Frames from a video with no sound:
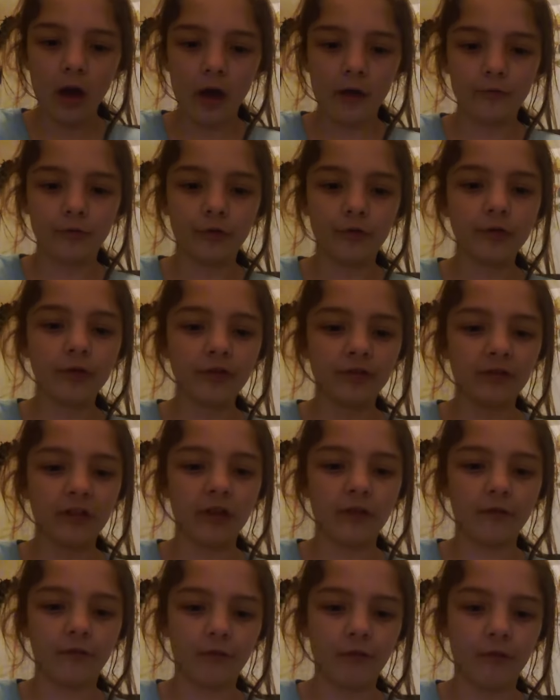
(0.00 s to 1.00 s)
I really
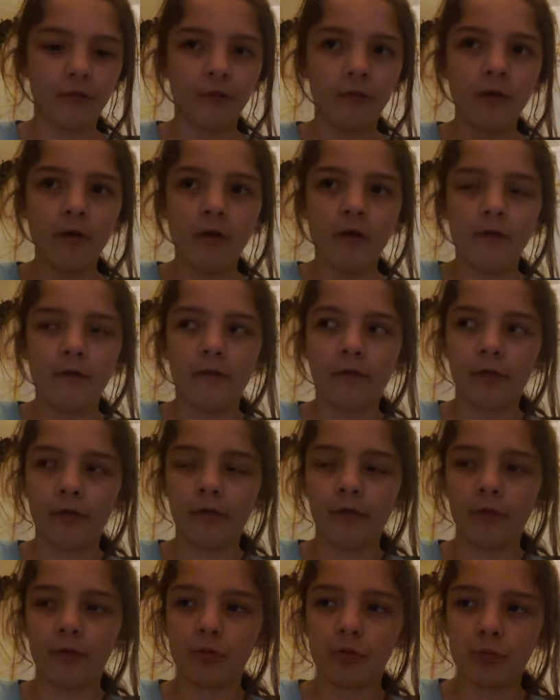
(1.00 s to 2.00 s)
think they're
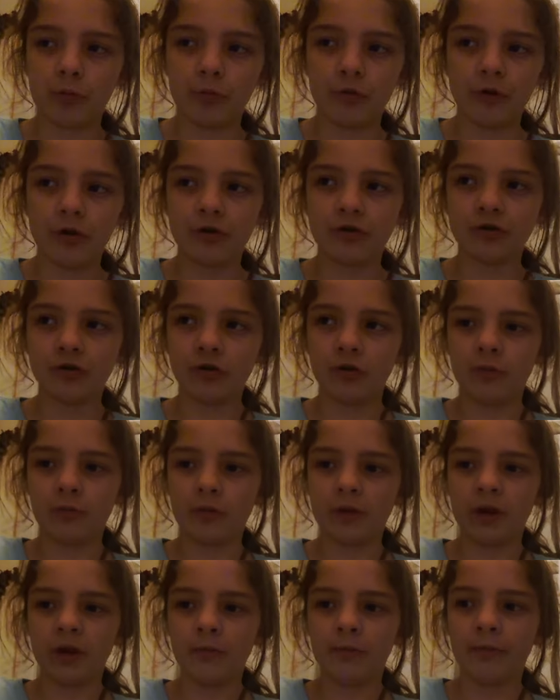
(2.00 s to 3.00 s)
really inspirational
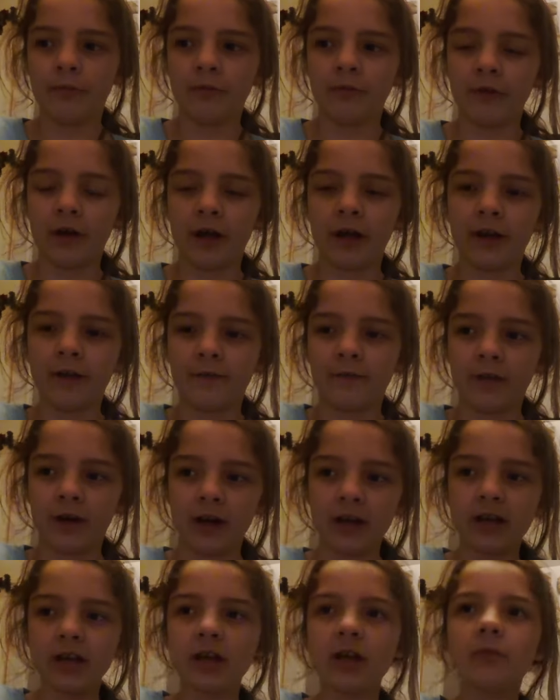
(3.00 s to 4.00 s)
people. And if
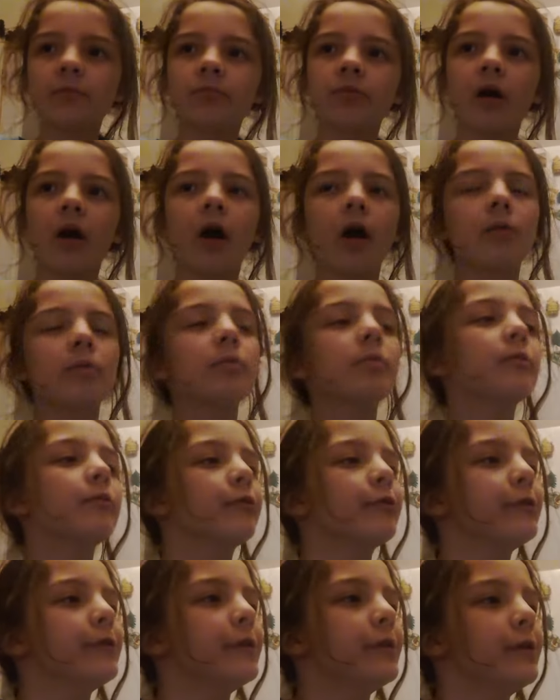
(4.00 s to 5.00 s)
I could
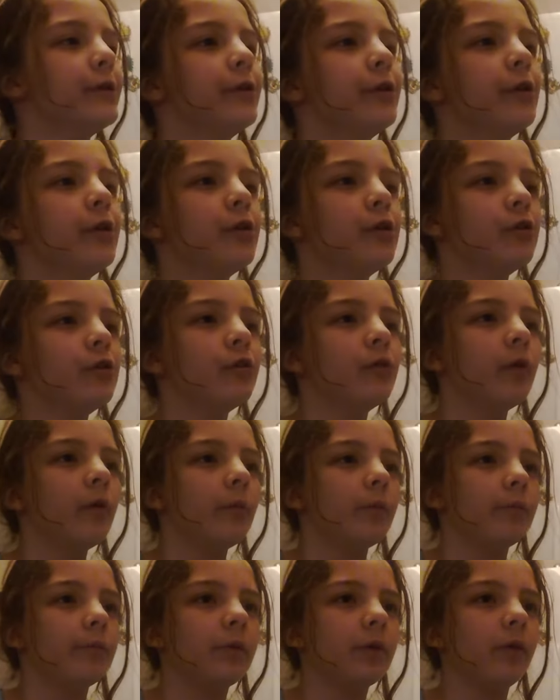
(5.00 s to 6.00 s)
probably
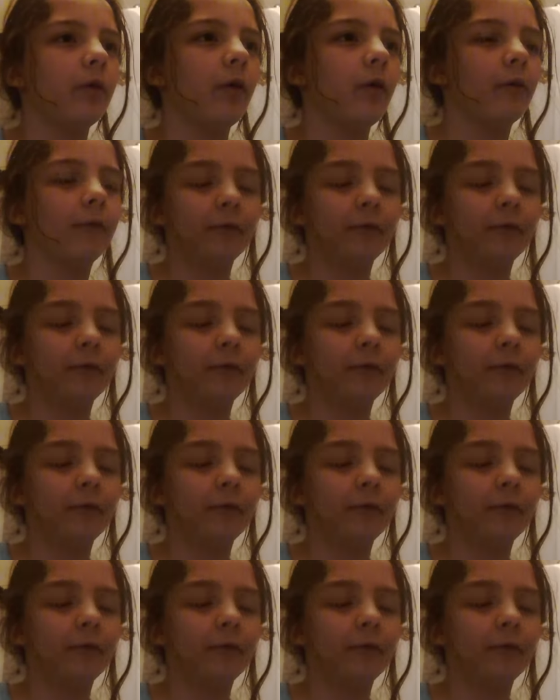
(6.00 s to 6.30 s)
be their